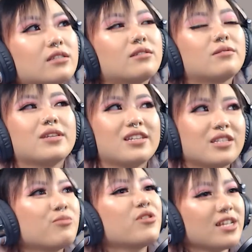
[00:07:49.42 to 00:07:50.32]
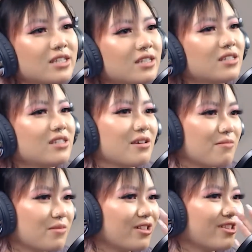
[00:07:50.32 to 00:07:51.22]
It's pretty
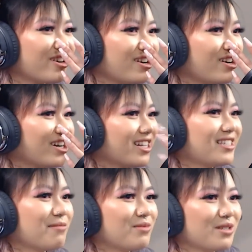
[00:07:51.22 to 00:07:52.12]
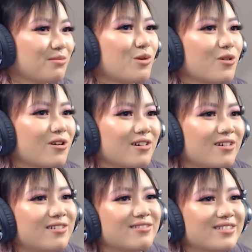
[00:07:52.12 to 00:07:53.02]
similar, except this
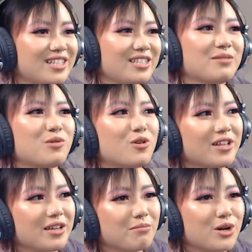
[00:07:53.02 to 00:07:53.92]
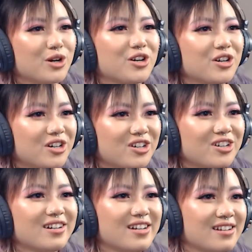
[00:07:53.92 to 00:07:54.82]
is more like murder
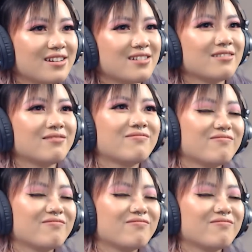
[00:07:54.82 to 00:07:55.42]
and